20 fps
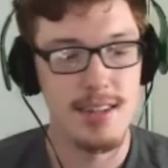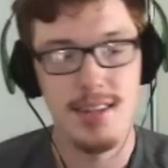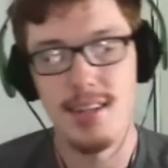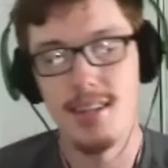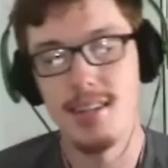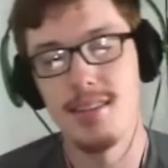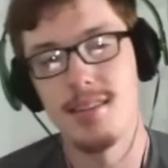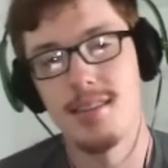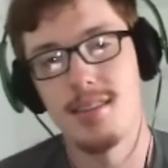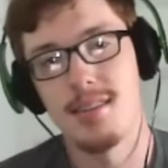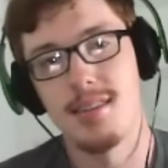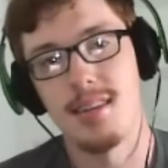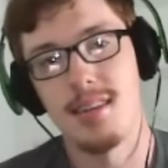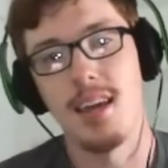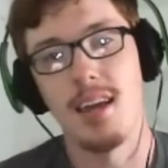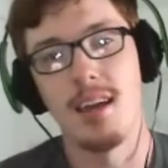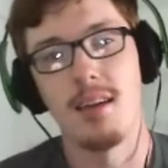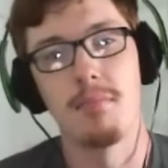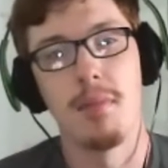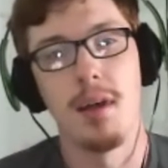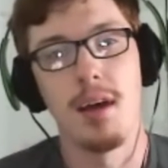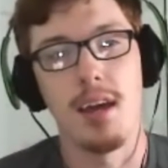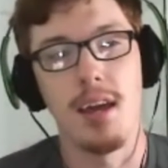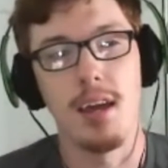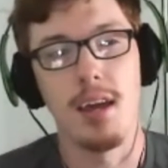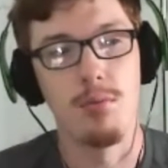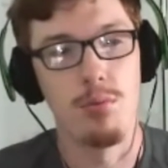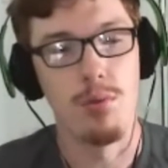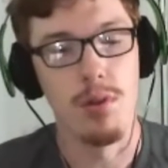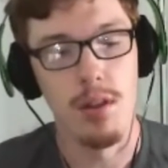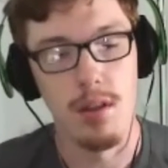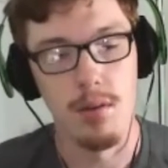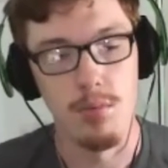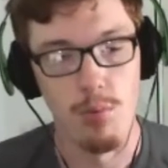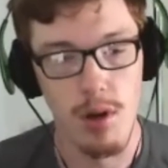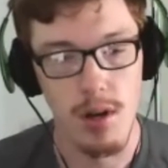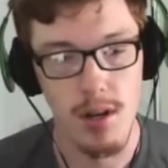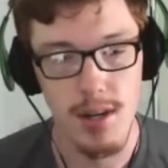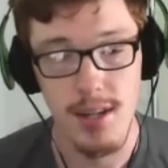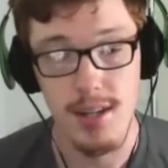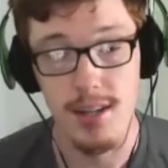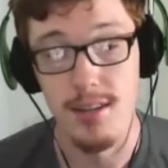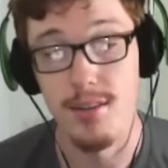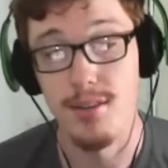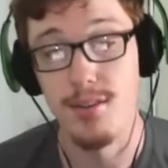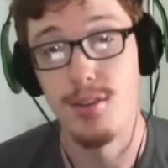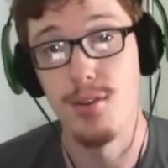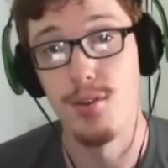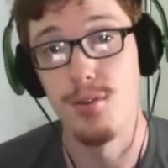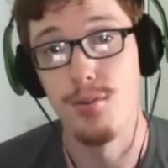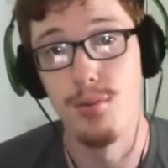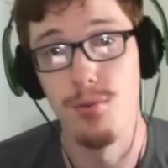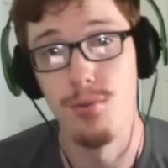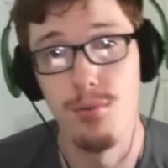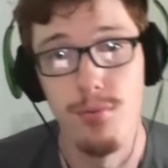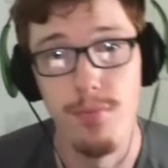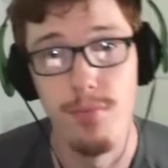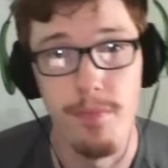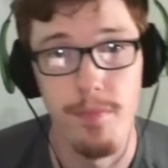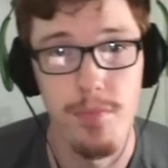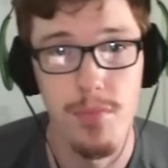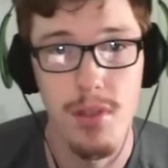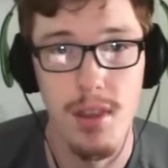didn't seem like he really wanted to,